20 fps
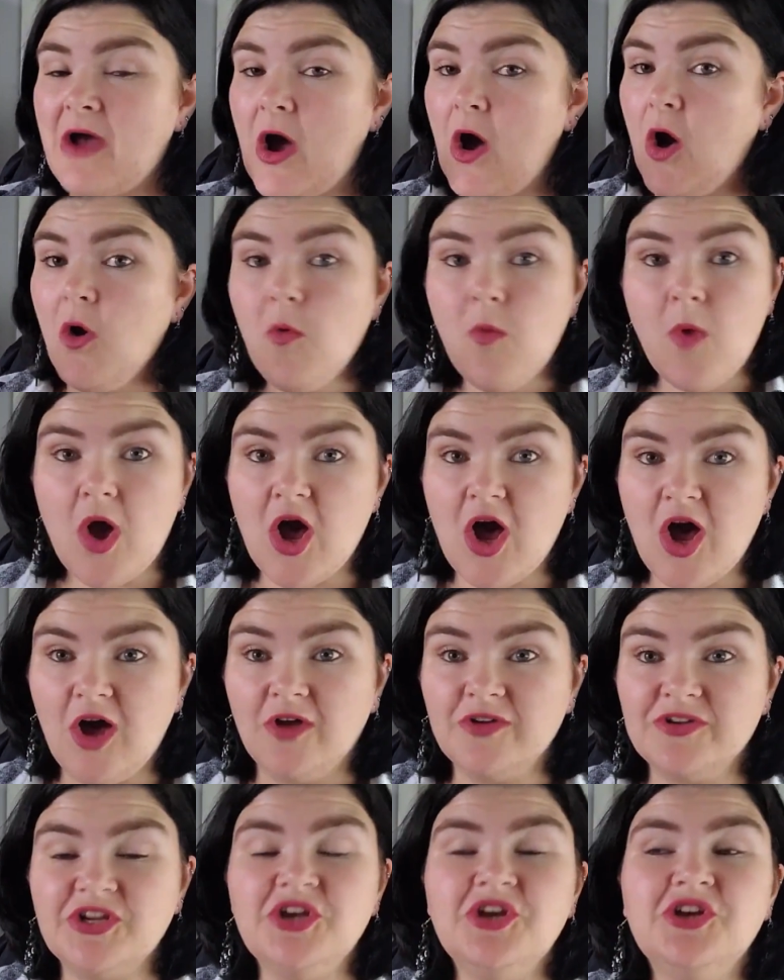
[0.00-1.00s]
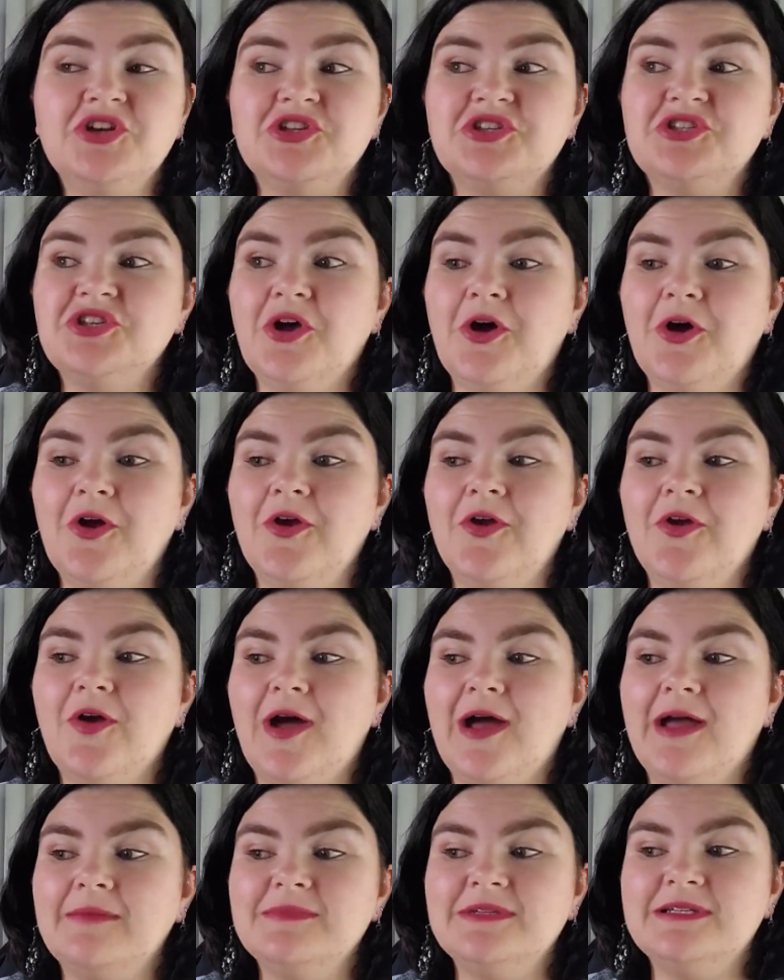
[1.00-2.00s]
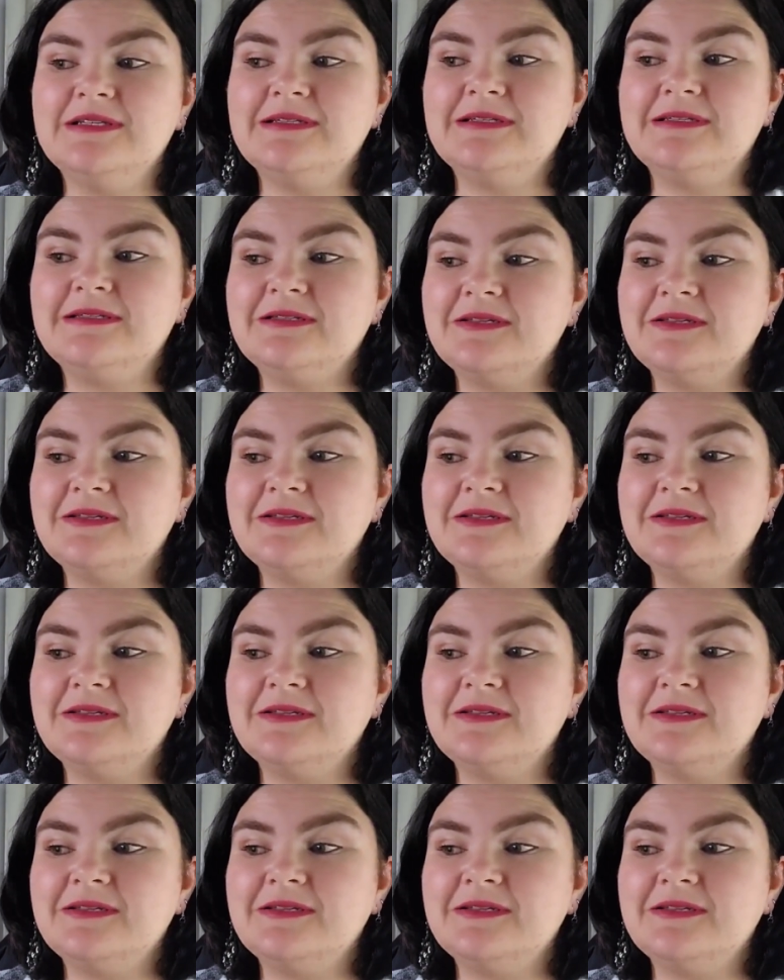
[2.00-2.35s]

whole world. So I'm,